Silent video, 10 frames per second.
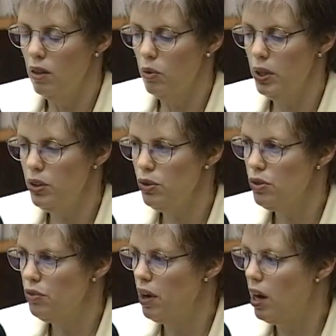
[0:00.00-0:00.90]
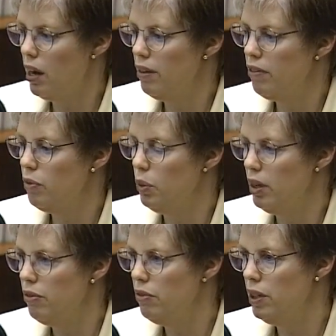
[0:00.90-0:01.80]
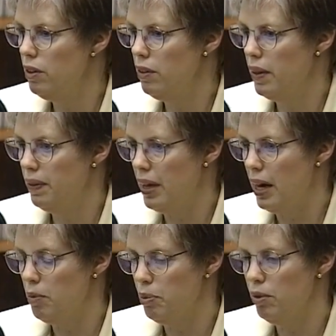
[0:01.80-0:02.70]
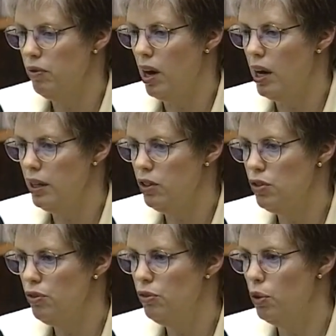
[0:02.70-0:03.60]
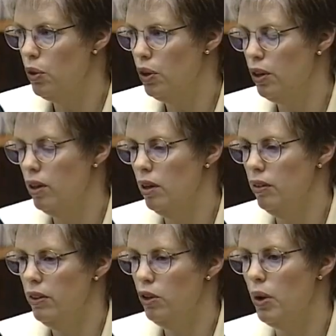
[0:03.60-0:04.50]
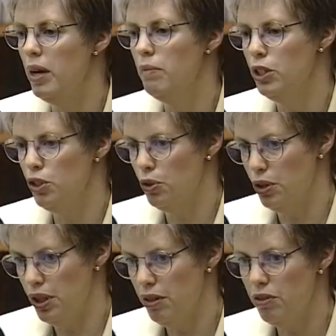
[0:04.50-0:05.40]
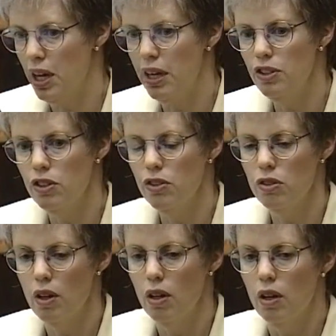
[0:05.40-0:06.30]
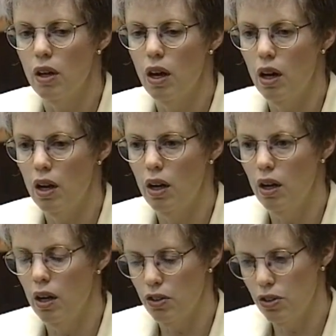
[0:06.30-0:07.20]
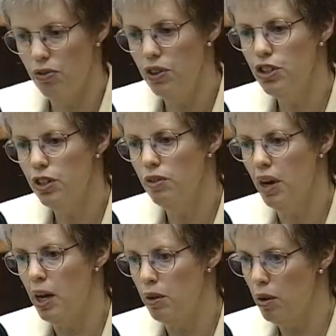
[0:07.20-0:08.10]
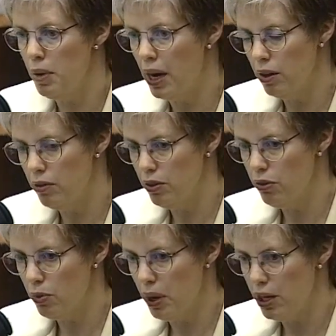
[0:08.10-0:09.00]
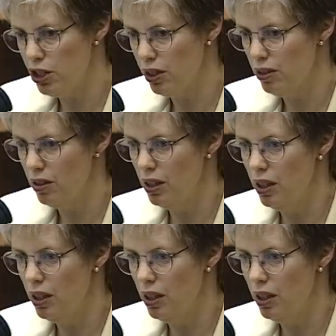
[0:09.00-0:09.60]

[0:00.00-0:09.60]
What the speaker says: We use 5. We feel that that provides for the great majority of cases a sufficient amount of information